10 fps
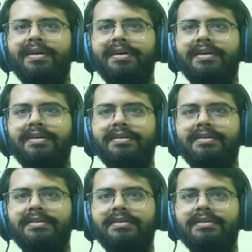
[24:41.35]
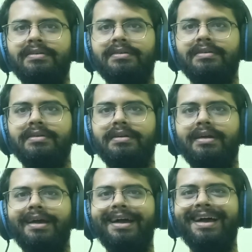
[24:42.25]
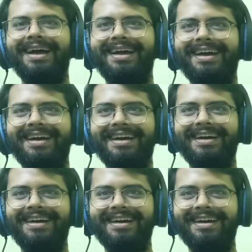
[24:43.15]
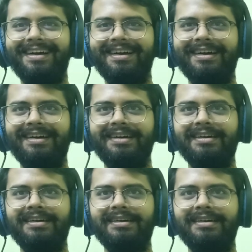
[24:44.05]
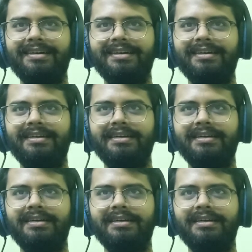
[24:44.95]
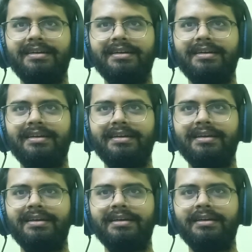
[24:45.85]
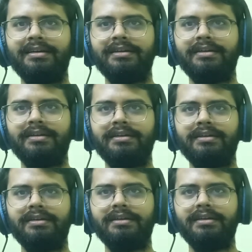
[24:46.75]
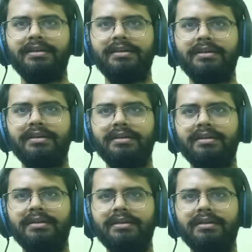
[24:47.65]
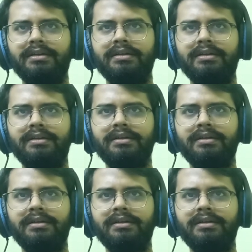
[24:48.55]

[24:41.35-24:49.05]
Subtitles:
Nothing is said.